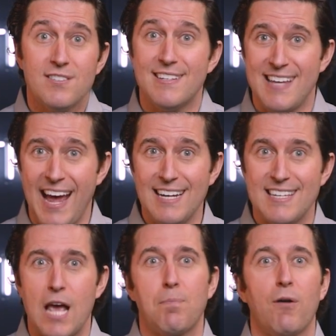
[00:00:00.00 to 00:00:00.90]
detect,
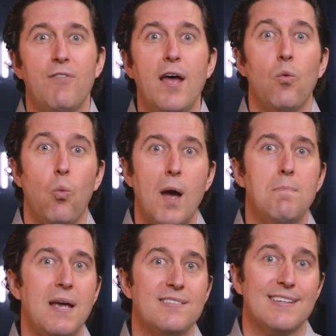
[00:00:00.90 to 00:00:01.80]
and prevent
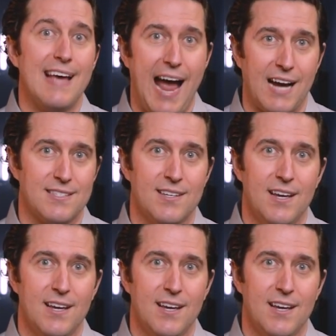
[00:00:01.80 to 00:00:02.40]
web-based attacks.